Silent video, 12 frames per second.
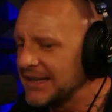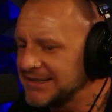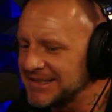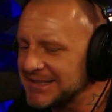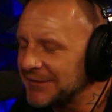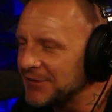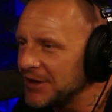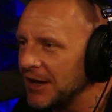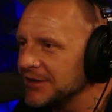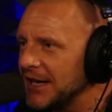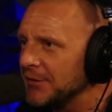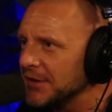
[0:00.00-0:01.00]
I guess I just haven't
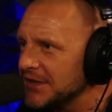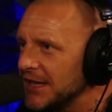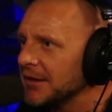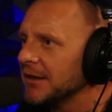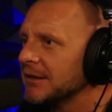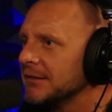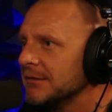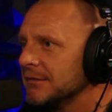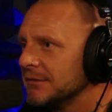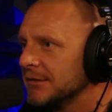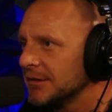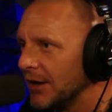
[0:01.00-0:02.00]
gone down the tarot
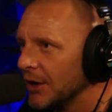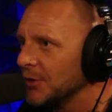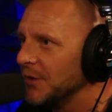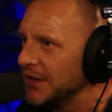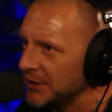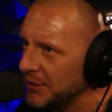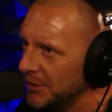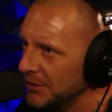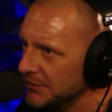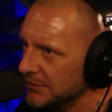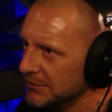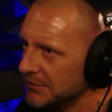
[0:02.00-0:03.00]
card reading hole.